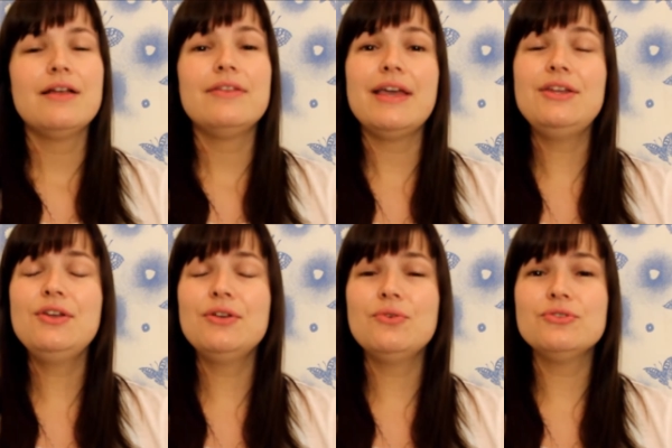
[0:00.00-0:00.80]
Then you
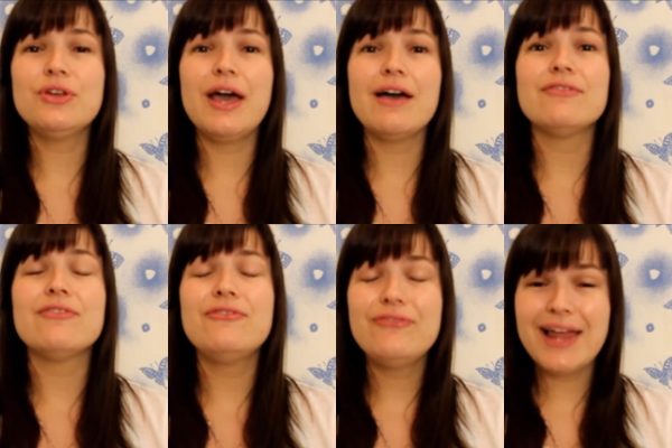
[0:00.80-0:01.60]
can also
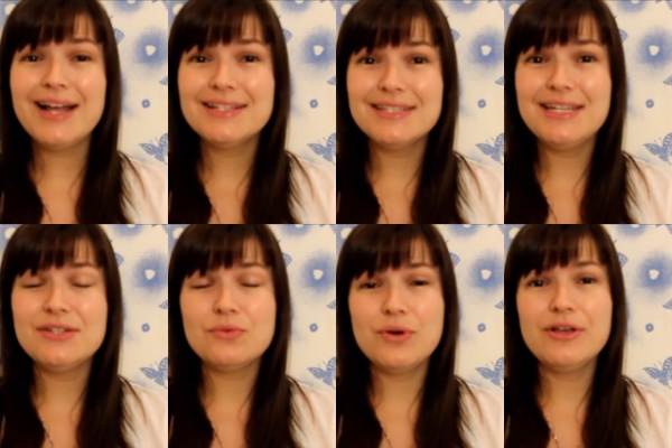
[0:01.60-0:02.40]
have
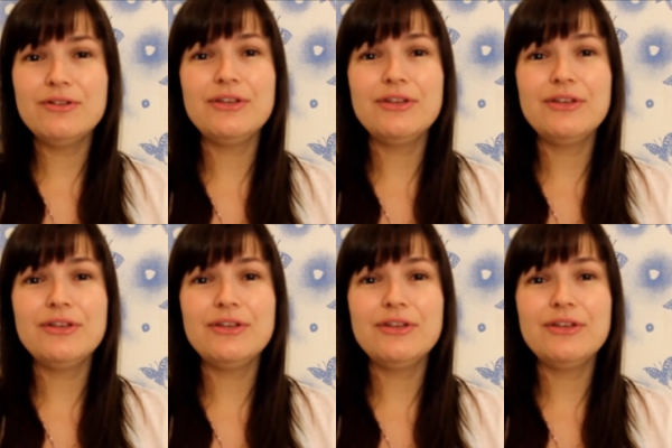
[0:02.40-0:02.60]
flaxseed oil.